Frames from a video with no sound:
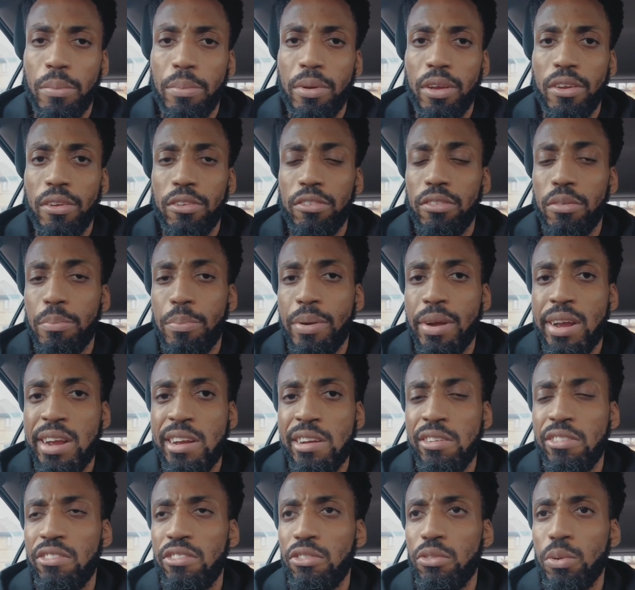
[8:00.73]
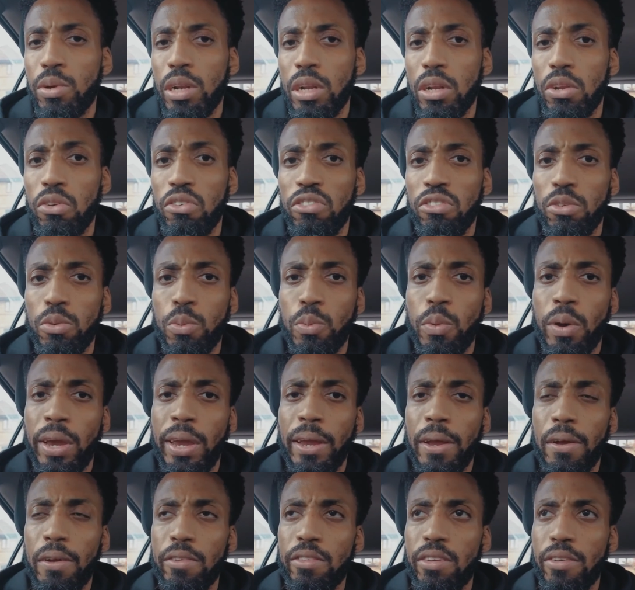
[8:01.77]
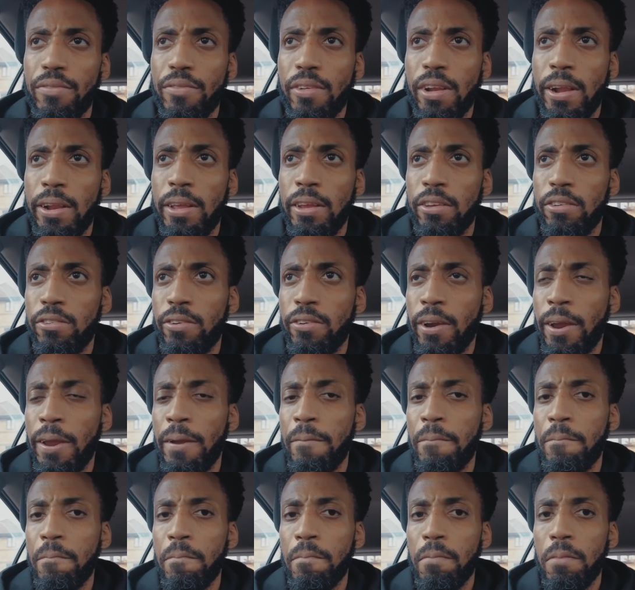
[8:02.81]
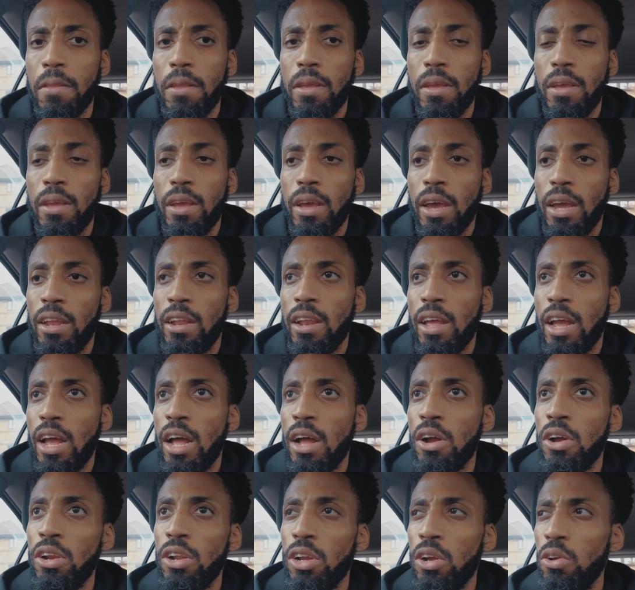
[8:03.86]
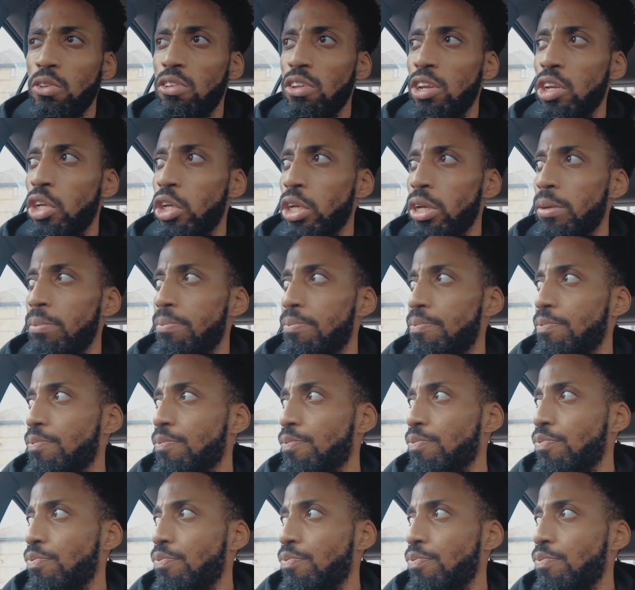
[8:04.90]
on some pounds, you want to lose some weight or something like this, right? And you're like, I'm going to go to the gym.